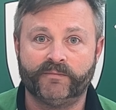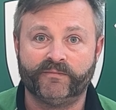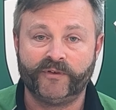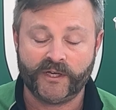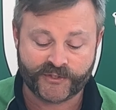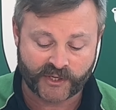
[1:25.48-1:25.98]

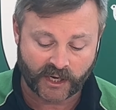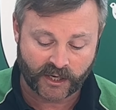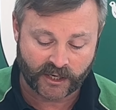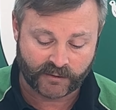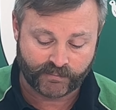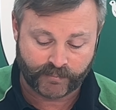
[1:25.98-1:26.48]
These
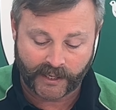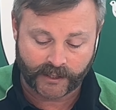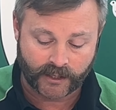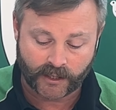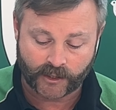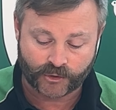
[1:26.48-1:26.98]
are
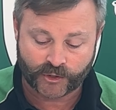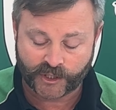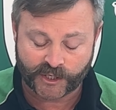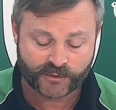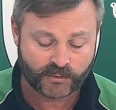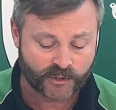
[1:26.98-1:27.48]
blank
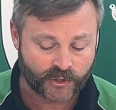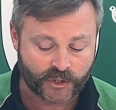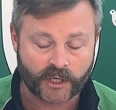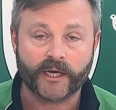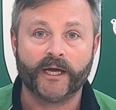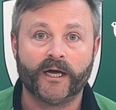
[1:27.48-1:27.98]
cartridges, which I'll
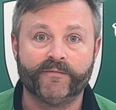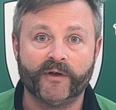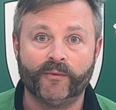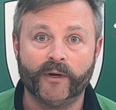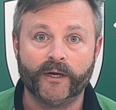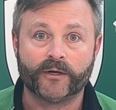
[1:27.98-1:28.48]
show you how they
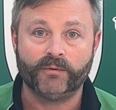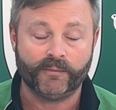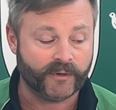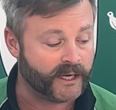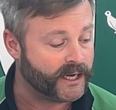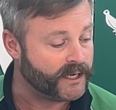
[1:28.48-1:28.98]
work when
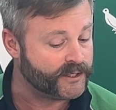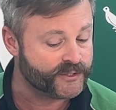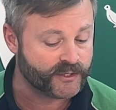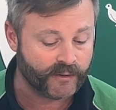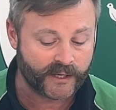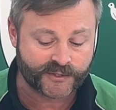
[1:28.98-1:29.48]
we get
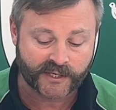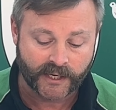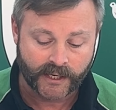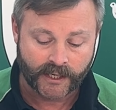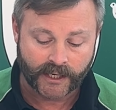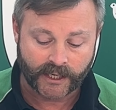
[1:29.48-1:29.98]
into it.
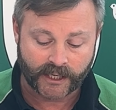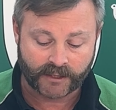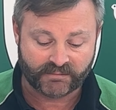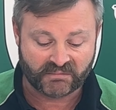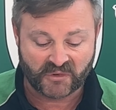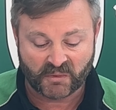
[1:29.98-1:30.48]

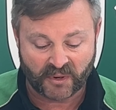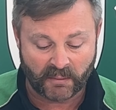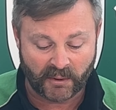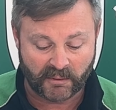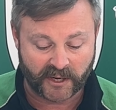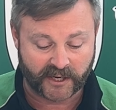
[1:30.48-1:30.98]
You're
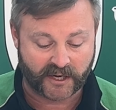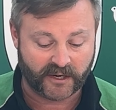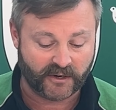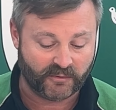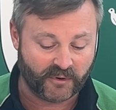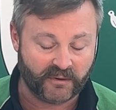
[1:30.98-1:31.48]
probably going
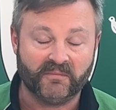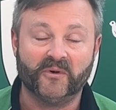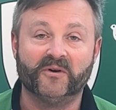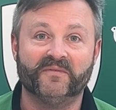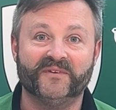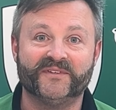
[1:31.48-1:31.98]
to want
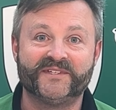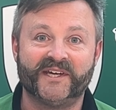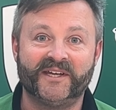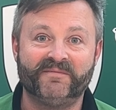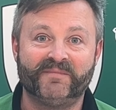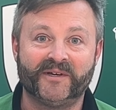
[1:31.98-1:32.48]
more than
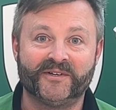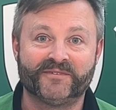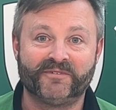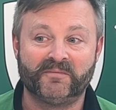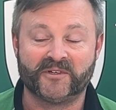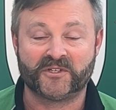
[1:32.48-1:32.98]
10 because
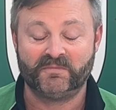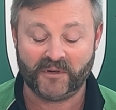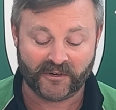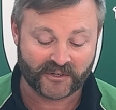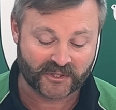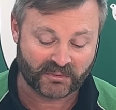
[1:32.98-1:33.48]
from
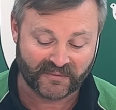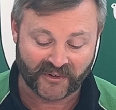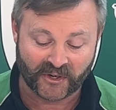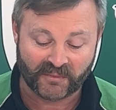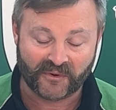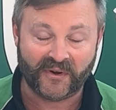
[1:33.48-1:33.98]
experience with the
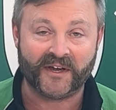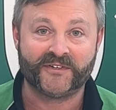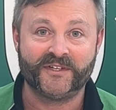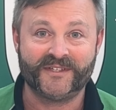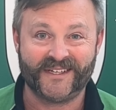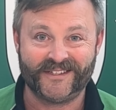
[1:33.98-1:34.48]

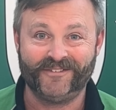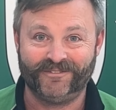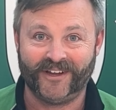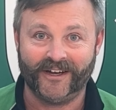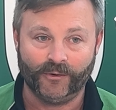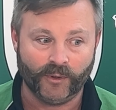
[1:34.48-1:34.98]
Umarexes, they do
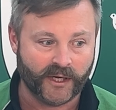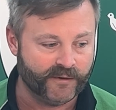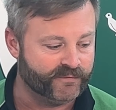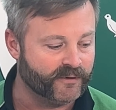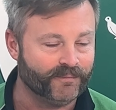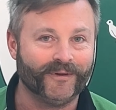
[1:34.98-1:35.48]
fly all over
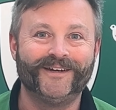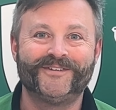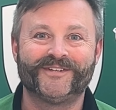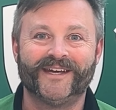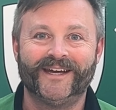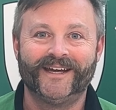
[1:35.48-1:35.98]
the
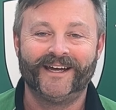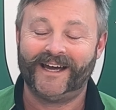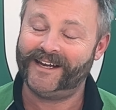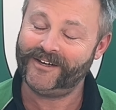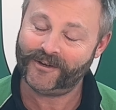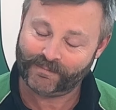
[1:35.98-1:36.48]
place
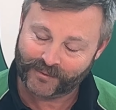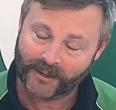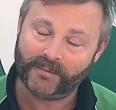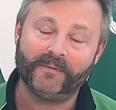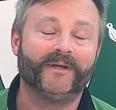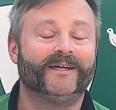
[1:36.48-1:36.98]
and you're
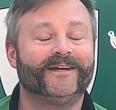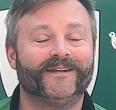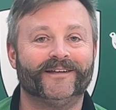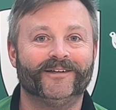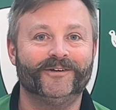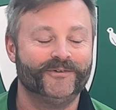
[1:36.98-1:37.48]
probably going to
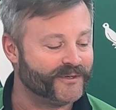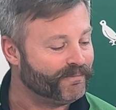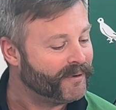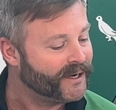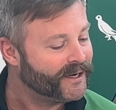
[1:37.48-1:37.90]
lose them.